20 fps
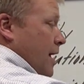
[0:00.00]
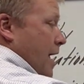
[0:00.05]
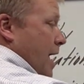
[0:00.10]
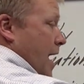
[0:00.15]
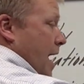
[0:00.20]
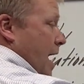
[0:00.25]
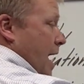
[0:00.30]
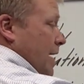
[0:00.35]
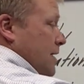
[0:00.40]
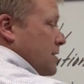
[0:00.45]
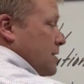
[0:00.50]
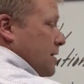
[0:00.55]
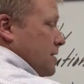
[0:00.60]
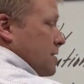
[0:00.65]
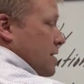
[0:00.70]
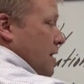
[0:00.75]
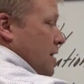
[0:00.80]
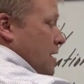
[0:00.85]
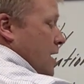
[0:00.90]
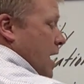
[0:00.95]
accent
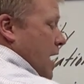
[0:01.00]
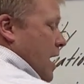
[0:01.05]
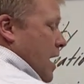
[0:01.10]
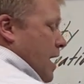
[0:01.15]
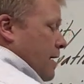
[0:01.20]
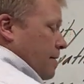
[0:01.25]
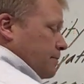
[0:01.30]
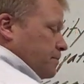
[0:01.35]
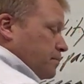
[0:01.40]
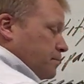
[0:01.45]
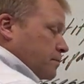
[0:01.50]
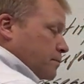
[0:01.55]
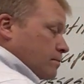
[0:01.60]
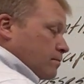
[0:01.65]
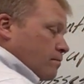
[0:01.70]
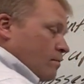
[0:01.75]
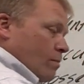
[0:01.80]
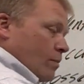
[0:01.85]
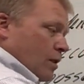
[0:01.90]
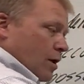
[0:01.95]
on the A,
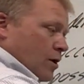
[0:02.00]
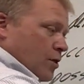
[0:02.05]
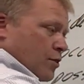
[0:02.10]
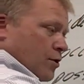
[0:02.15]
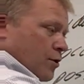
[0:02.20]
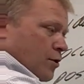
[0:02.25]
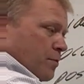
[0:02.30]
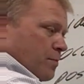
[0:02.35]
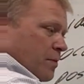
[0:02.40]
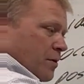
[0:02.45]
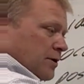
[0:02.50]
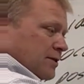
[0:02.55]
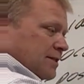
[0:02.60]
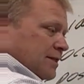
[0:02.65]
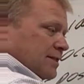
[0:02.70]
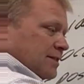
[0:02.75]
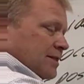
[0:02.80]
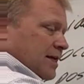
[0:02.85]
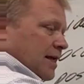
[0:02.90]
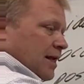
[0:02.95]
third person
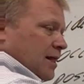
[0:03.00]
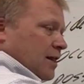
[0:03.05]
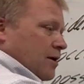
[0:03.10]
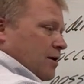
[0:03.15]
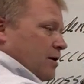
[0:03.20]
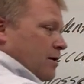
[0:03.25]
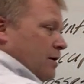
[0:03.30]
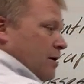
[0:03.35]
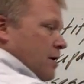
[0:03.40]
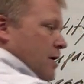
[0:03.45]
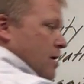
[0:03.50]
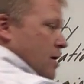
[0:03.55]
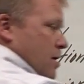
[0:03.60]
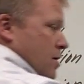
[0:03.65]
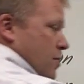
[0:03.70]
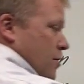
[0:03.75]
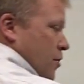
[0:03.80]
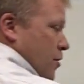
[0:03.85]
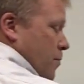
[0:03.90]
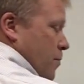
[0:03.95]
singular,
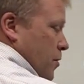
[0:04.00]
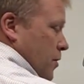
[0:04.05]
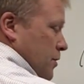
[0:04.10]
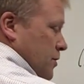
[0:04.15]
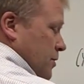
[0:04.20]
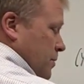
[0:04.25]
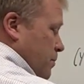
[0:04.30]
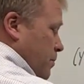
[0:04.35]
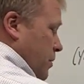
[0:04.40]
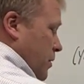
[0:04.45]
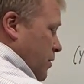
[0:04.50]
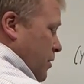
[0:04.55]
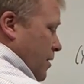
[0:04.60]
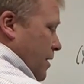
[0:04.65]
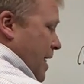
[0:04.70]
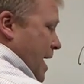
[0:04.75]
third person plural,